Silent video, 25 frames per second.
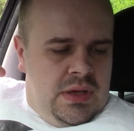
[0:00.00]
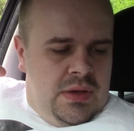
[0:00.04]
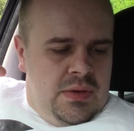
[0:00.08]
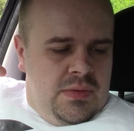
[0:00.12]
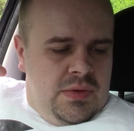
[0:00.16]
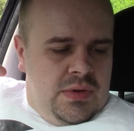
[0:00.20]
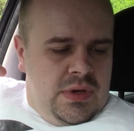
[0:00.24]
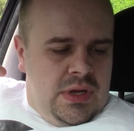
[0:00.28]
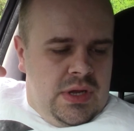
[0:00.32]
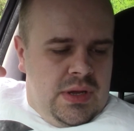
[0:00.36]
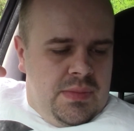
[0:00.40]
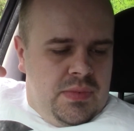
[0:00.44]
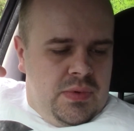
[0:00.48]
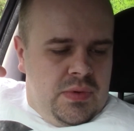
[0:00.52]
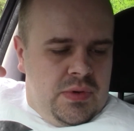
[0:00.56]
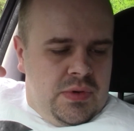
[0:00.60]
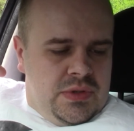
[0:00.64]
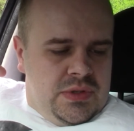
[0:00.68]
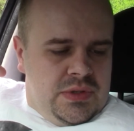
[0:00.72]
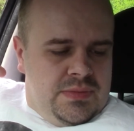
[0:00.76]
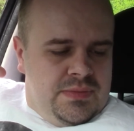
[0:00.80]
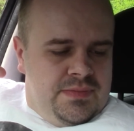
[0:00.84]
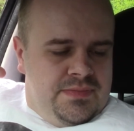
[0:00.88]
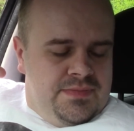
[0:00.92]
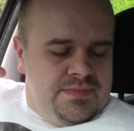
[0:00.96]
What did I
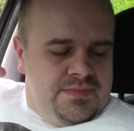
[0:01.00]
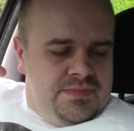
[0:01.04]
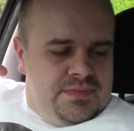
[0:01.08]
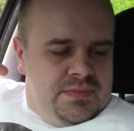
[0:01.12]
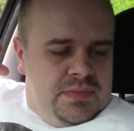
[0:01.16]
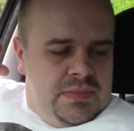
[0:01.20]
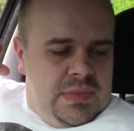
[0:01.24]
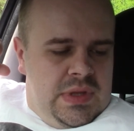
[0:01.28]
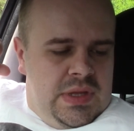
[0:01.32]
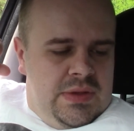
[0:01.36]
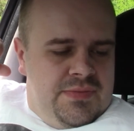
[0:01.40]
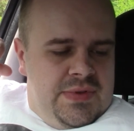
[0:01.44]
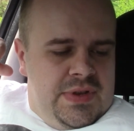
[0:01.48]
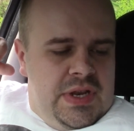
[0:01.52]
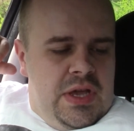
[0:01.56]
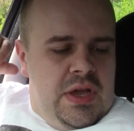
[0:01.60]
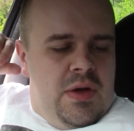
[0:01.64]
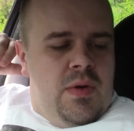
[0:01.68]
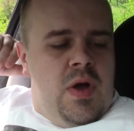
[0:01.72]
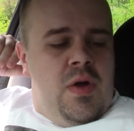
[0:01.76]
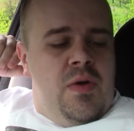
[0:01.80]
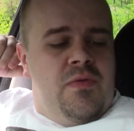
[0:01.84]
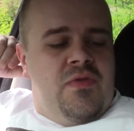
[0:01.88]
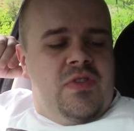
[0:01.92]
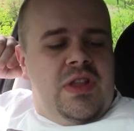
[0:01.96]
put? Video
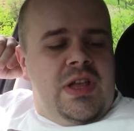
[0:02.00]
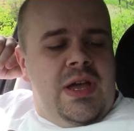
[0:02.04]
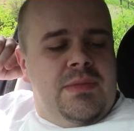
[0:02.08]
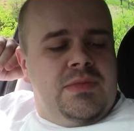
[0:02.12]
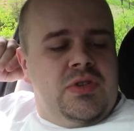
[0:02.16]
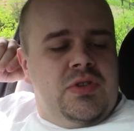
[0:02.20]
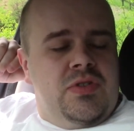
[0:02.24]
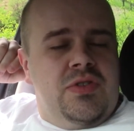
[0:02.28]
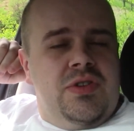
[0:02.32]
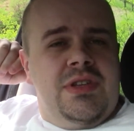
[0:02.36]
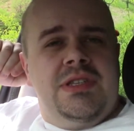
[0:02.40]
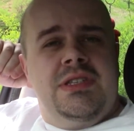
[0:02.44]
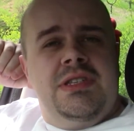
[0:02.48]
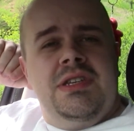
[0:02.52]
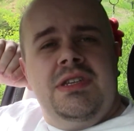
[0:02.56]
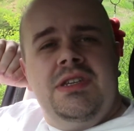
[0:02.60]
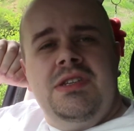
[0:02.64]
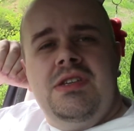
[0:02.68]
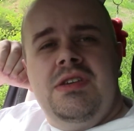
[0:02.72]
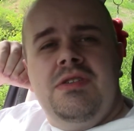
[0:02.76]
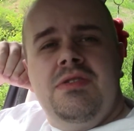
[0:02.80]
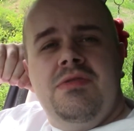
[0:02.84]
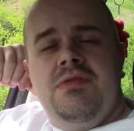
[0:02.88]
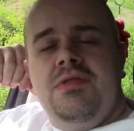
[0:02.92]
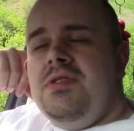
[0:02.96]
overlaps or
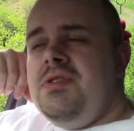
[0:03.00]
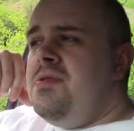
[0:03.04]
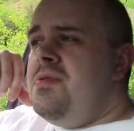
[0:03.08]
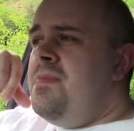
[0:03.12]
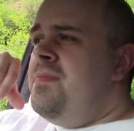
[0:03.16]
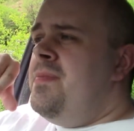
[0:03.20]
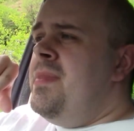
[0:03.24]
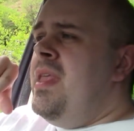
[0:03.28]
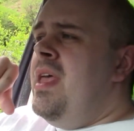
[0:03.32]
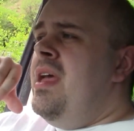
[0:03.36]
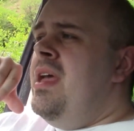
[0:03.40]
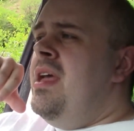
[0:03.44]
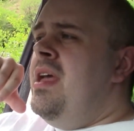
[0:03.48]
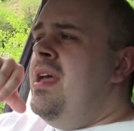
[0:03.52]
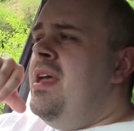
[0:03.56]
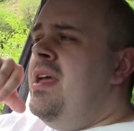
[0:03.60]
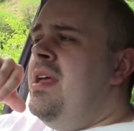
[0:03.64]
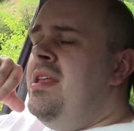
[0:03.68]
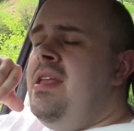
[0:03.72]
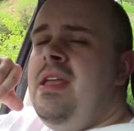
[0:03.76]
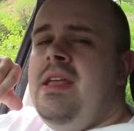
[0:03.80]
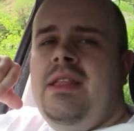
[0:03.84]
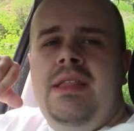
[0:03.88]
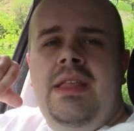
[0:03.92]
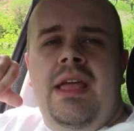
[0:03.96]
continues.
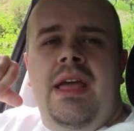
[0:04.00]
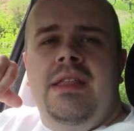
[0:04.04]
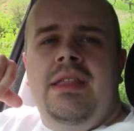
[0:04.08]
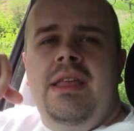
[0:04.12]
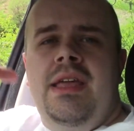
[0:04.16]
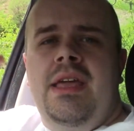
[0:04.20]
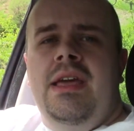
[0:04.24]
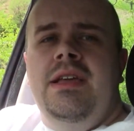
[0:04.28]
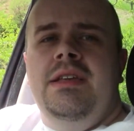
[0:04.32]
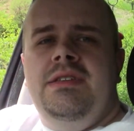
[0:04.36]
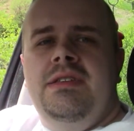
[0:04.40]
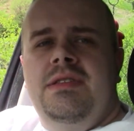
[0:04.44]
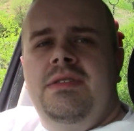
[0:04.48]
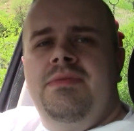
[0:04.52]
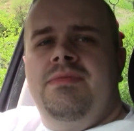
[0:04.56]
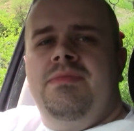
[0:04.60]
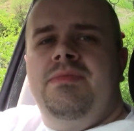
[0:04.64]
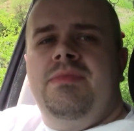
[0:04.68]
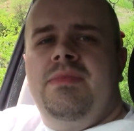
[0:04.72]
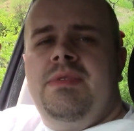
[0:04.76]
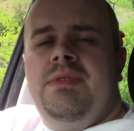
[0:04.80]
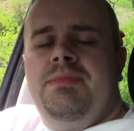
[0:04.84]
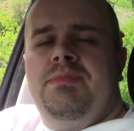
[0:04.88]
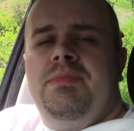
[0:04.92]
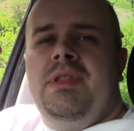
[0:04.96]
Now, in the case of the
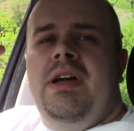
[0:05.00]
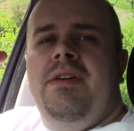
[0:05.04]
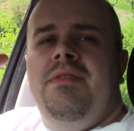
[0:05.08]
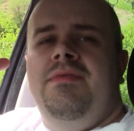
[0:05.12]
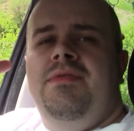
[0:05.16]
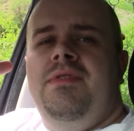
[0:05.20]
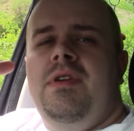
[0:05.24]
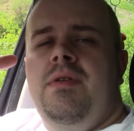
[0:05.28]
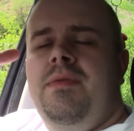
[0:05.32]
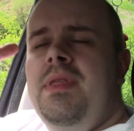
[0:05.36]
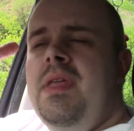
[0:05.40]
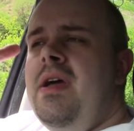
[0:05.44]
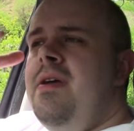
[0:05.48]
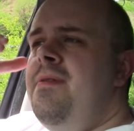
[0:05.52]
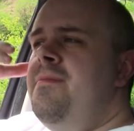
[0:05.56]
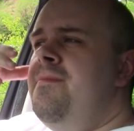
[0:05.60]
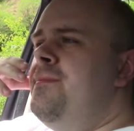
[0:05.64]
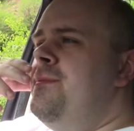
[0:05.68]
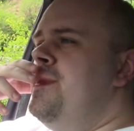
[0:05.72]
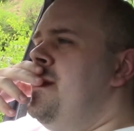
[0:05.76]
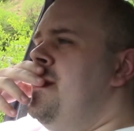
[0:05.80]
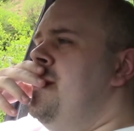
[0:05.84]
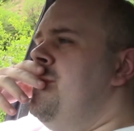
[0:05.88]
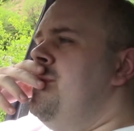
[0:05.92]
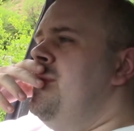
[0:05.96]
Blackvue, now
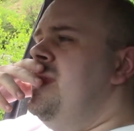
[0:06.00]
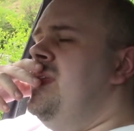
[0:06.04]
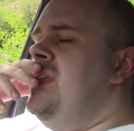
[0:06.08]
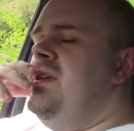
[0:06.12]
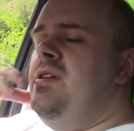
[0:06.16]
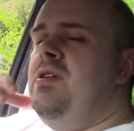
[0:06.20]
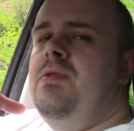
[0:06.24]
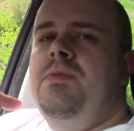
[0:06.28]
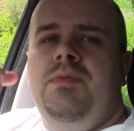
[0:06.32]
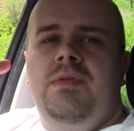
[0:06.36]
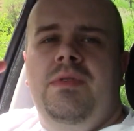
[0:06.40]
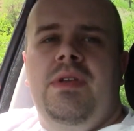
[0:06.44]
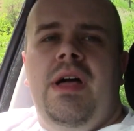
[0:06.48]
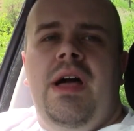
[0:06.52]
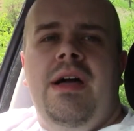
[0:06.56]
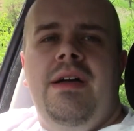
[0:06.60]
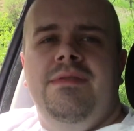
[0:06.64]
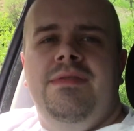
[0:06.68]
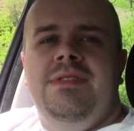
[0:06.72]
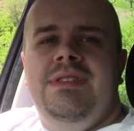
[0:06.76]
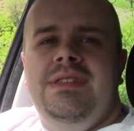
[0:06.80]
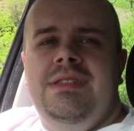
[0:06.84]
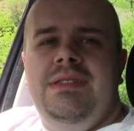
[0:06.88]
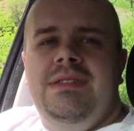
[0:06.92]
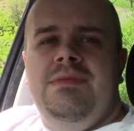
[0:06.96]
a couple that
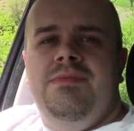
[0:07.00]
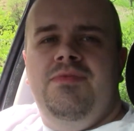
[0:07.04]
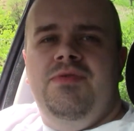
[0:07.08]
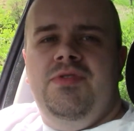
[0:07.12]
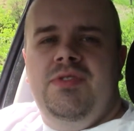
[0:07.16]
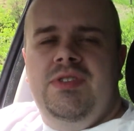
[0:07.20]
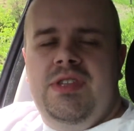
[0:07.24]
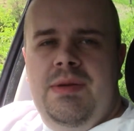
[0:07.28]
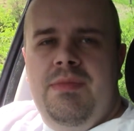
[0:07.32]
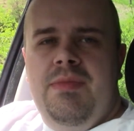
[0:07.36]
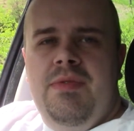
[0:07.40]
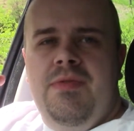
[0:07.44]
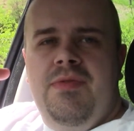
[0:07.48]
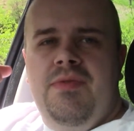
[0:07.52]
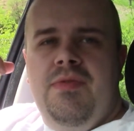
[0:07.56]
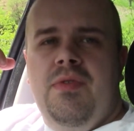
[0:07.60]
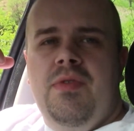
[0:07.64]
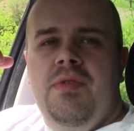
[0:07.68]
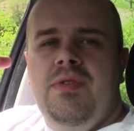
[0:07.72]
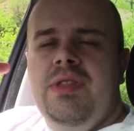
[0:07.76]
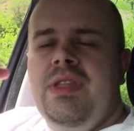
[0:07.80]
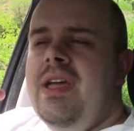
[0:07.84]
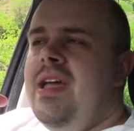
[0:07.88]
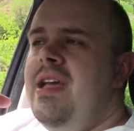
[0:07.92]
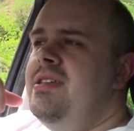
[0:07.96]
I've seen
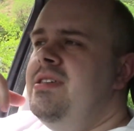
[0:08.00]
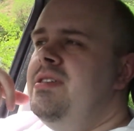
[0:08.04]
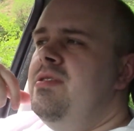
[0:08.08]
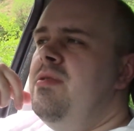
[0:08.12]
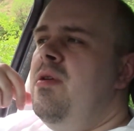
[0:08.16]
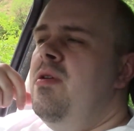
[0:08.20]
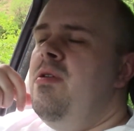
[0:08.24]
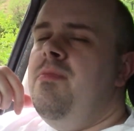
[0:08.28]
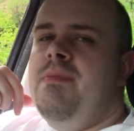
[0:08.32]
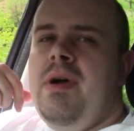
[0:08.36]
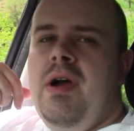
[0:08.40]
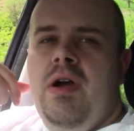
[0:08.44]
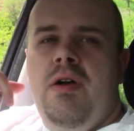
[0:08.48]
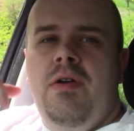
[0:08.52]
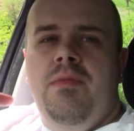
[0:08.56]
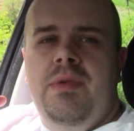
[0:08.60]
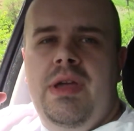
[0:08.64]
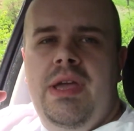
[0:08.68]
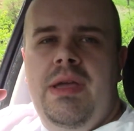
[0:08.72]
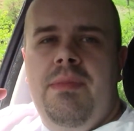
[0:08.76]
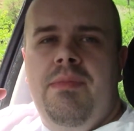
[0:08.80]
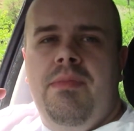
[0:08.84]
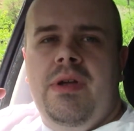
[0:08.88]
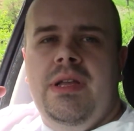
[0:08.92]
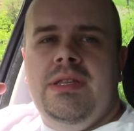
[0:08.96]
before, in the case of the automail
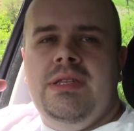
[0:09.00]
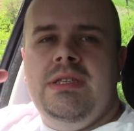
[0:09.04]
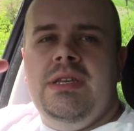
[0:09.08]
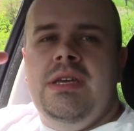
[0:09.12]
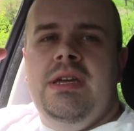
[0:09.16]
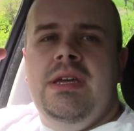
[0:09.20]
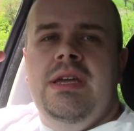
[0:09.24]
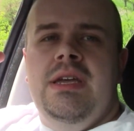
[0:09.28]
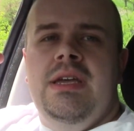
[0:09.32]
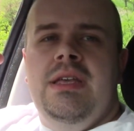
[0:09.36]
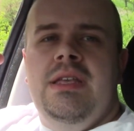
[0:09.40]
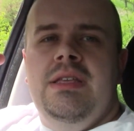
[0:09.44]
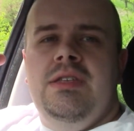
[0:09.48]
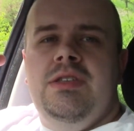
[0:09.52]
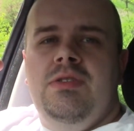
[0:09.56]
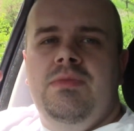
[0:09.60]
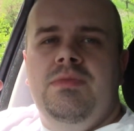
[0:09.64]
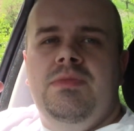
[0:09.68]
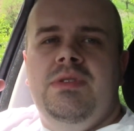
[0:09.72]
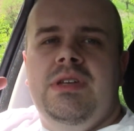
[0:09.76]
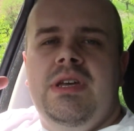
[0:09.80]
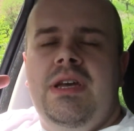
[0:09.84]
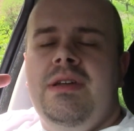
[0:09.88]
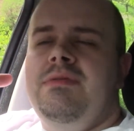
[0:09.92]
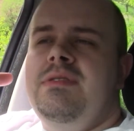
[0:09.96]
B-Prans,
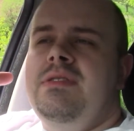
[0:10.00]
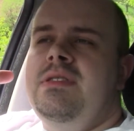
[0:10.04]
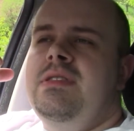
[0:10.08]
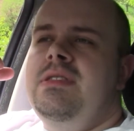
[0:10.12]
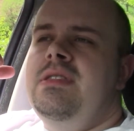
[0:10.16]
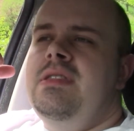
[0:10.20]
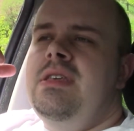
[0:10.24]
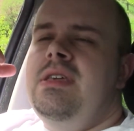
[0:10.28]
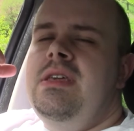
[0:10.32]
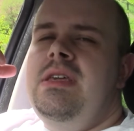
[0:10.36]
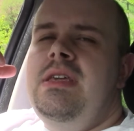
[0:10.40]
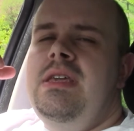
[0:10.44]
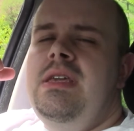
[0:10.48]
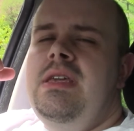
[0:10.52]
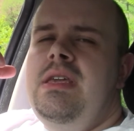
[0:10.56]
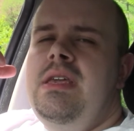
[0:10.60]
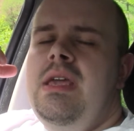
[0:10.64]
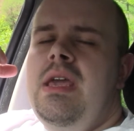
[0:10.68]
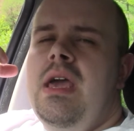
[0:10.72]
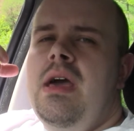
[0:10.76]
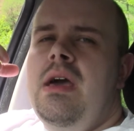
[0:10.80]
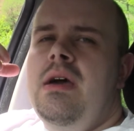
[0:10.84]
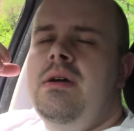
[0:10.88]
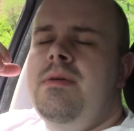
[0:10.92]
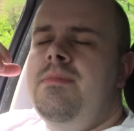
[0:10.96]
sometimes
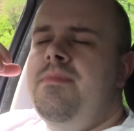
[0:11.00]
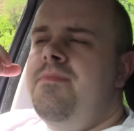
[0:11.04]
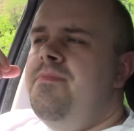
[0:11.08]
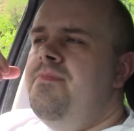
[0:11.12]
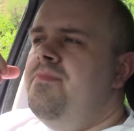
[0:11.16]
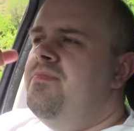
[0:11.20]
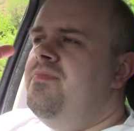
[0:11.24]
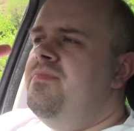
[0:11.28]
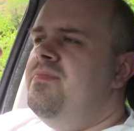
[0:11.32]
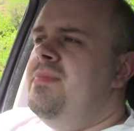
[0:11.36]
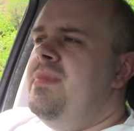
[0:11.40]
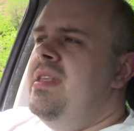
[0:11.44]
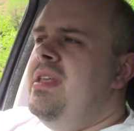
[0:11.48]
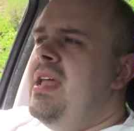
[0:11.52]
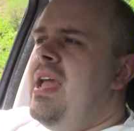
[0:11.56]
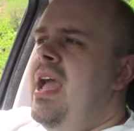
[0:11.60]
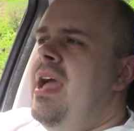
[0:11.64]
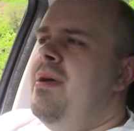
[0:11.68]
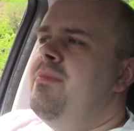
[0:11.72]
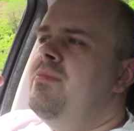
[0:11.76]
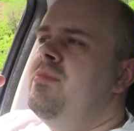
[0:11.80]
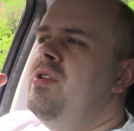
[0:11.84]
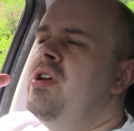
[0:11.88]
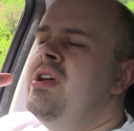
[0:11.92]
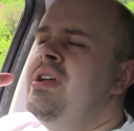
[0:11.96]
the
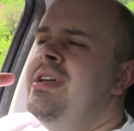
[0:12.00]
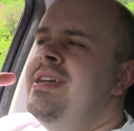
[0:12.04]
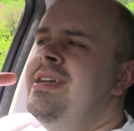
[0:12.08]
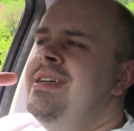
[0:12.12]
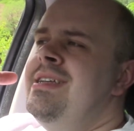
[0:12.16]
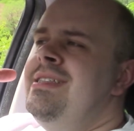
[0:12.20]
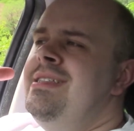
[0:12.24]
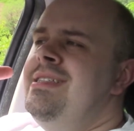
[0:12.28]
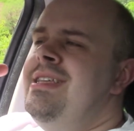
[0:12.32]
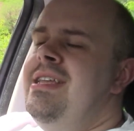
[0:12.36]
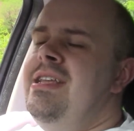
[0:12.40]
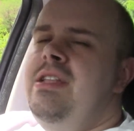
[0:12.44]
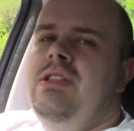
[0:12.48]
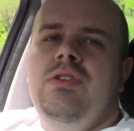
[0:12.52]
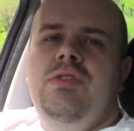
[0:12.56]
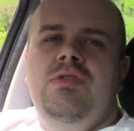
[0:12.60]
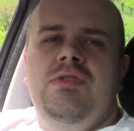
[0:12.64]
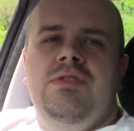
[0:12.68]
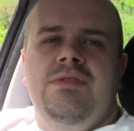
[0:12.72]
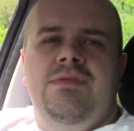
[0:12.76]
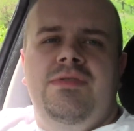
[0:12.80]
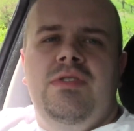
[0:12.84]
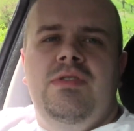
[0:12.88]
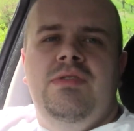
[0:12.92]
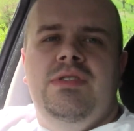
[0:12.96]
camera did
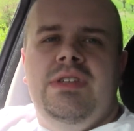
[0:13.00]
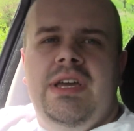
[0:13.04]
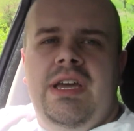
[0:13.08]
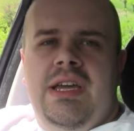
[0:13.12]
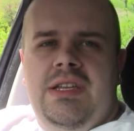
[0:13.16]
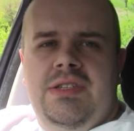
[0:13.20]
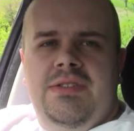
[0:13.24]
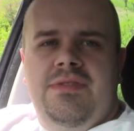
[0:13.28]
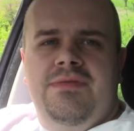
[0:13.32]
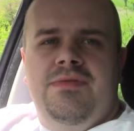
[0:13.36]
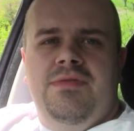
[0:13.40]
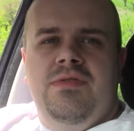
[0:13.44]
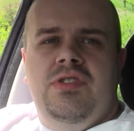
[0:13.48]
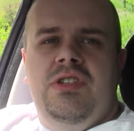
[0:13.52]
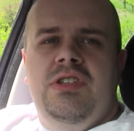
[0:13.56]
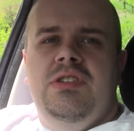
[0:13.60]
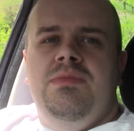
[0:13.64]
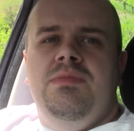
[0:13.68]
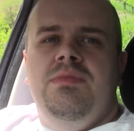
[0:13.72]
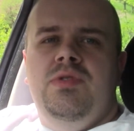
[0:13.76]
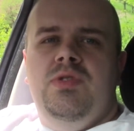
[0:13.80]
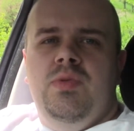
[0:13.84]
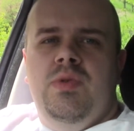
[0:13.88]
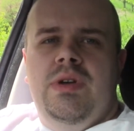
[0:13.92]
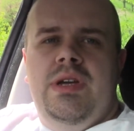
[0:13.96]
lose a few seconds of footage
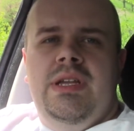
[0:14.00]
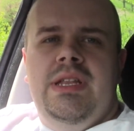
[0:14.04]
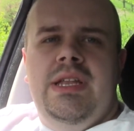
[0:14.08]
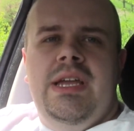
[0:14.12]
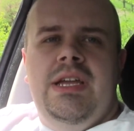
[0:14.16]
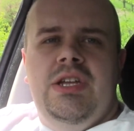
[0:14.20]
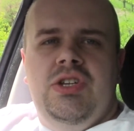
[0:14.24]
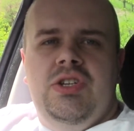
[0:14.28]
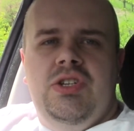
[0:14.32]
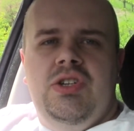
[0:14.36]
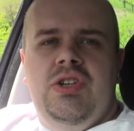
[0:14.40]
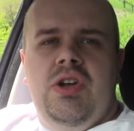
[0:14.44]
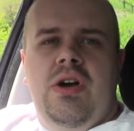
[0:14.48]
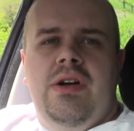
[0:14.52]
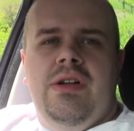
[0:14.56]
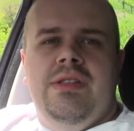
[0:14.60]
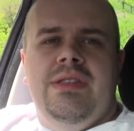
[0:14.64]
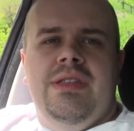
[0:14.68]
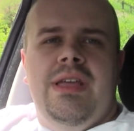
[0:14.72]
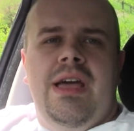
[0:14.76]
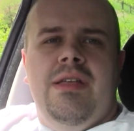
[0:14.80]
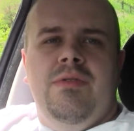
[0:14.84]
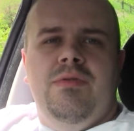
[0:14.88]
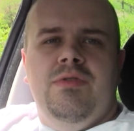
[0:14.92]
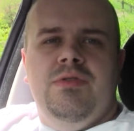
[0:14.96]
between each shot,
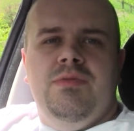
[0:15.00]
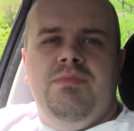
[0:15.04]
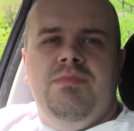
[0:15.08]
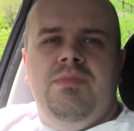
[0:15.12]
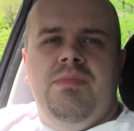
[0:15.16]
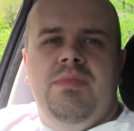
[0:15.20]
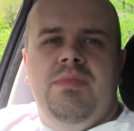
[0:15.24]
and that was